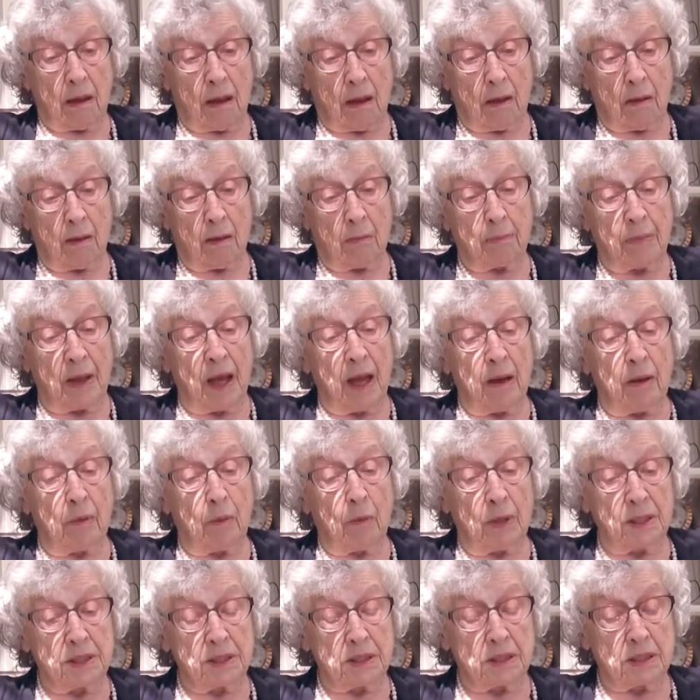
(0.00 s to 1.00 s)

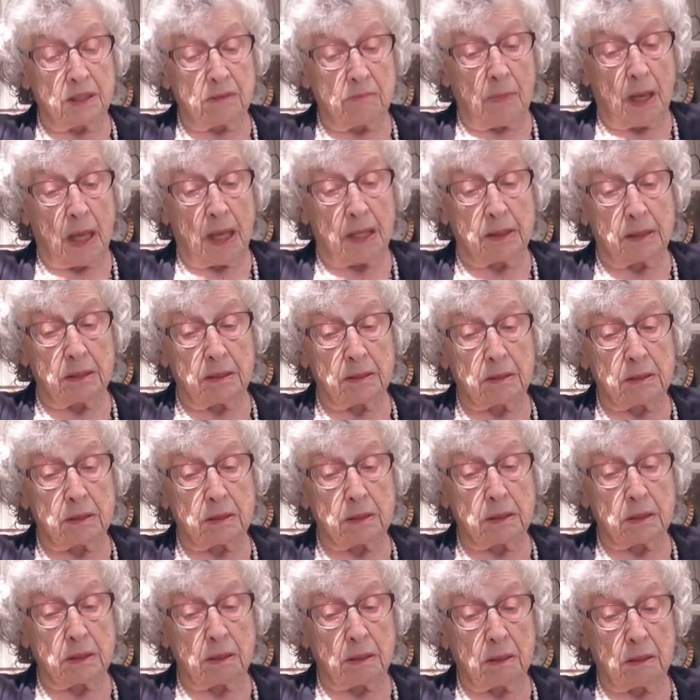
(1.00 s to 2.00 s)
about once a
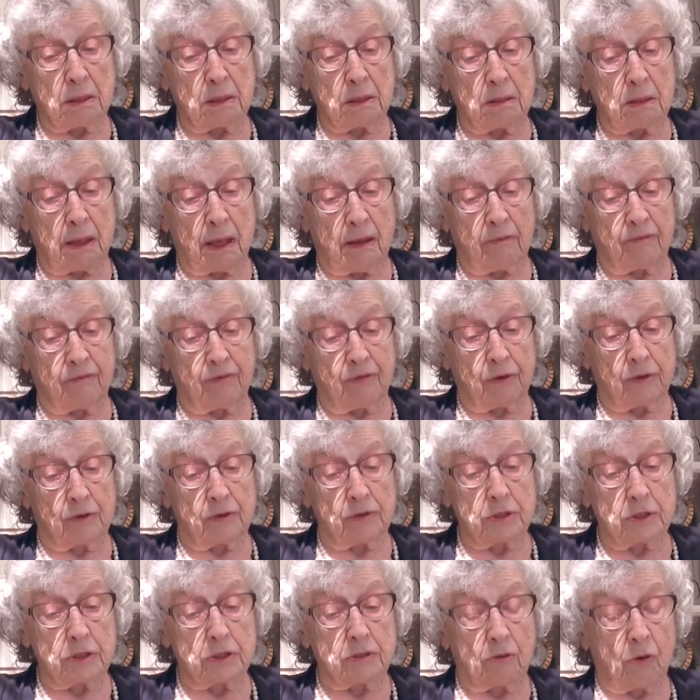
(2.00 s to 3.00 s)
month at
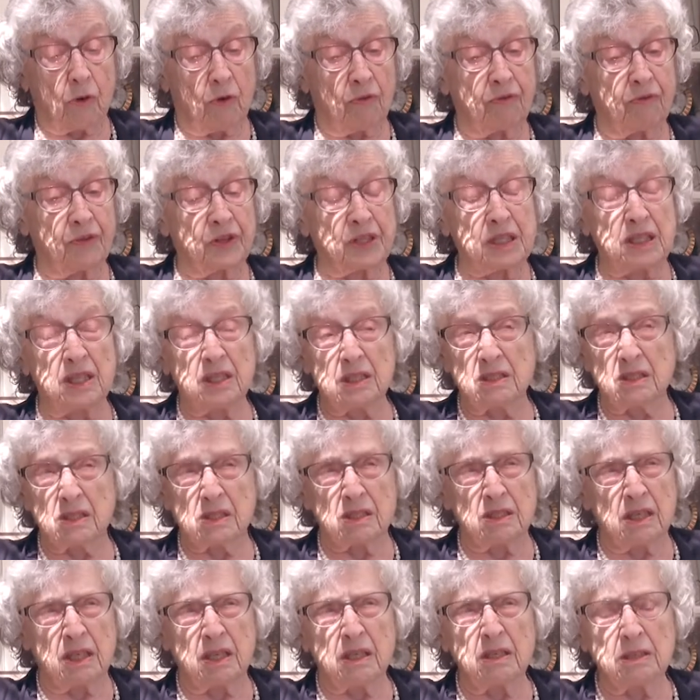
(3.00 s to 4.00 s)
first, or for
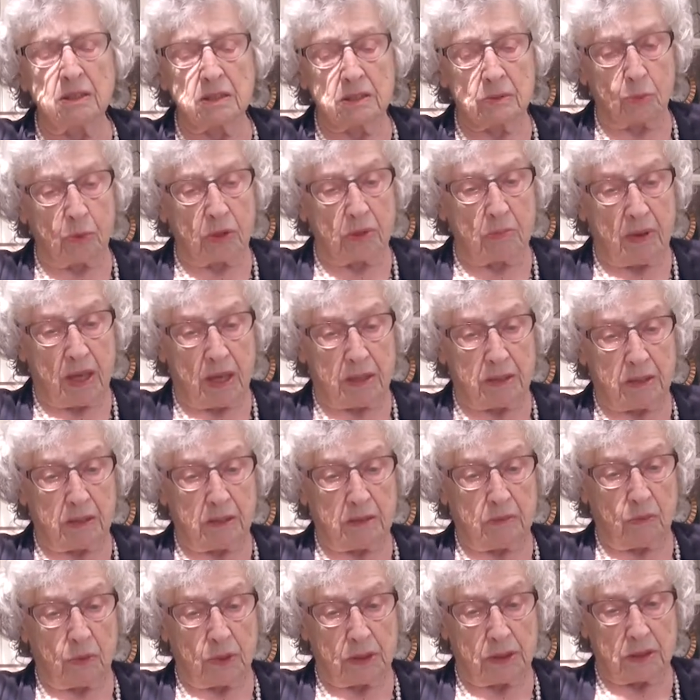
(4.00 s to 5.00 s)
years and years we met
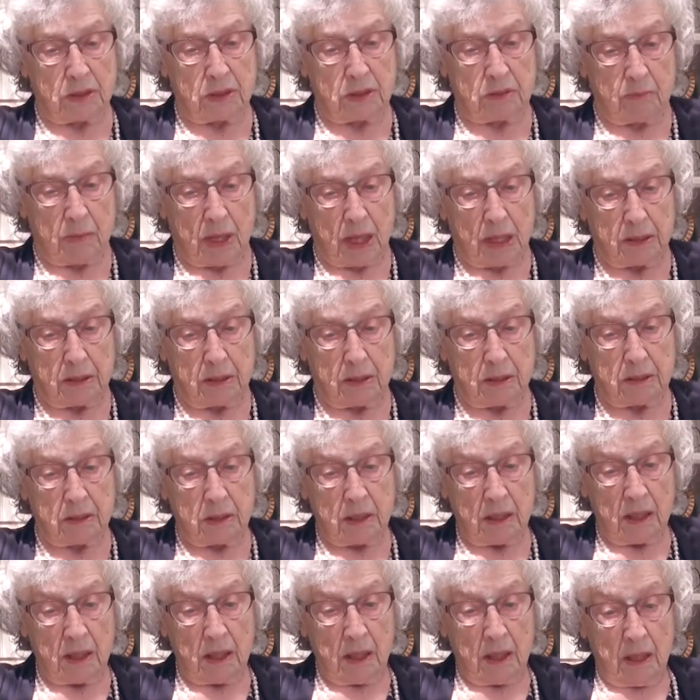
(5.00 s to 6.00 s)
once a month.
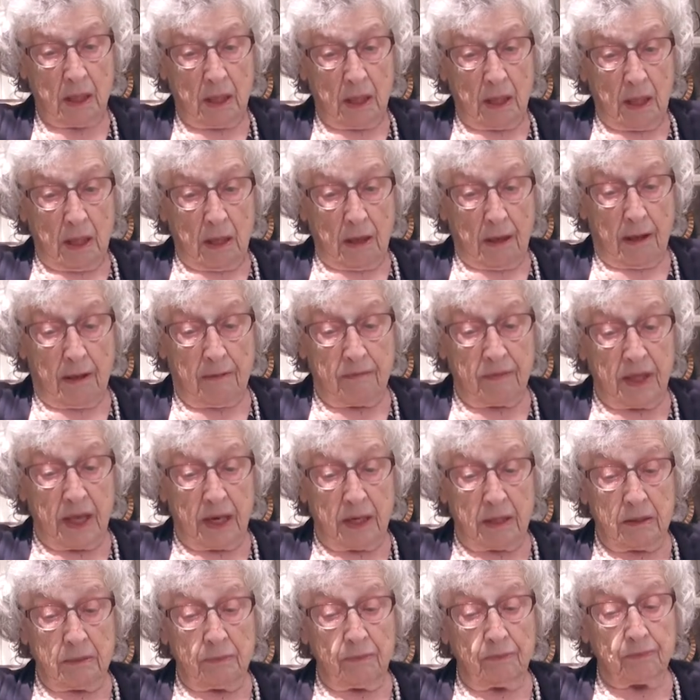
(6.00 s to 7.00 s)
And
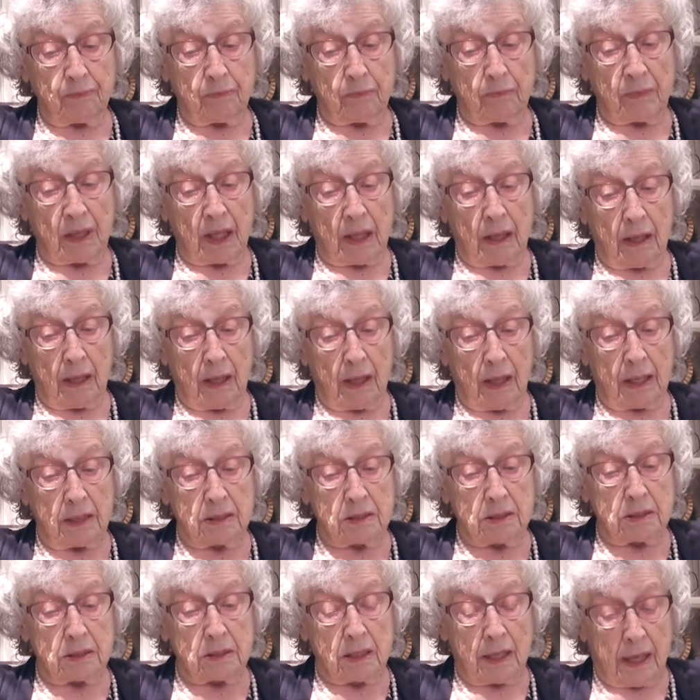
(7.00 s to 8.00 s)
then
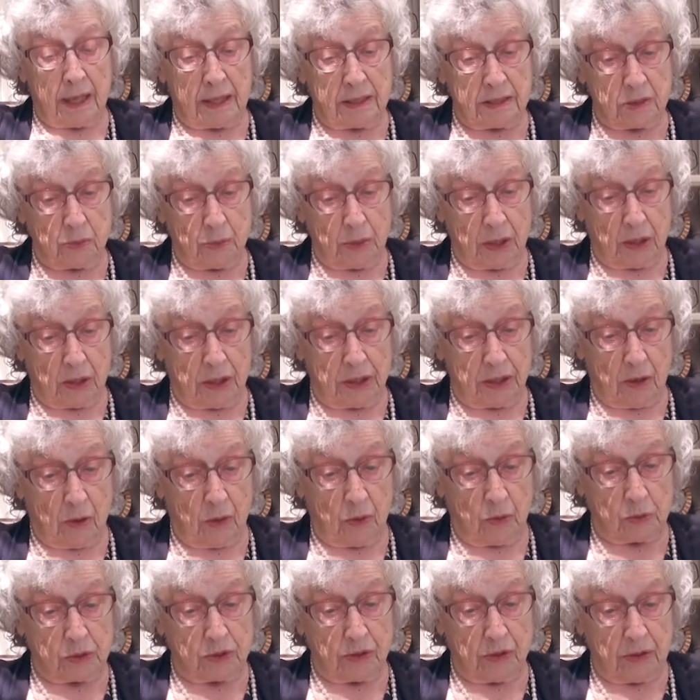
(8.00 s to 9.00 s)
as we got
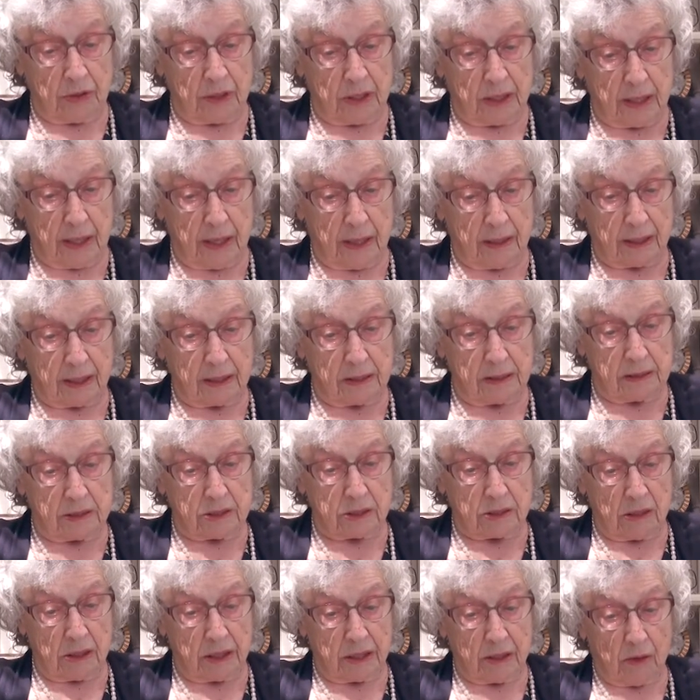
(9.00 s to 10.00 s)
older and our
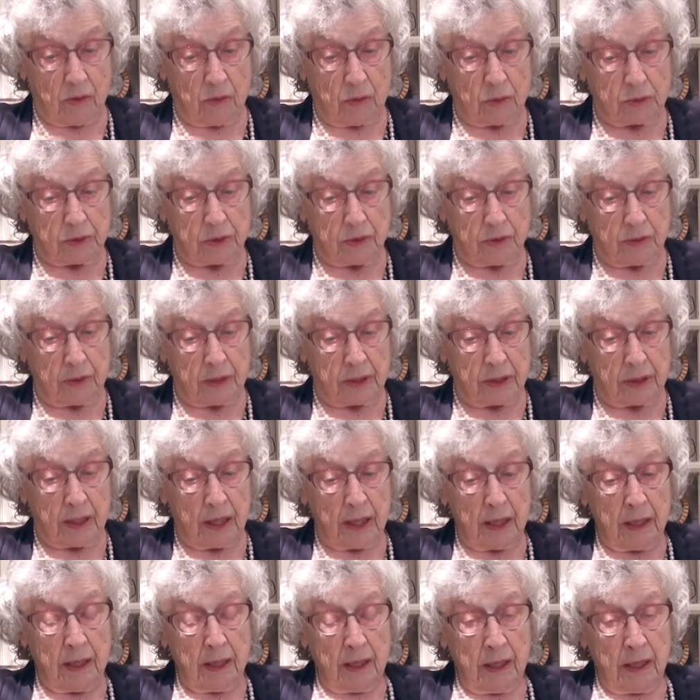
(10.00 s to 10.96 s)
kids got older, and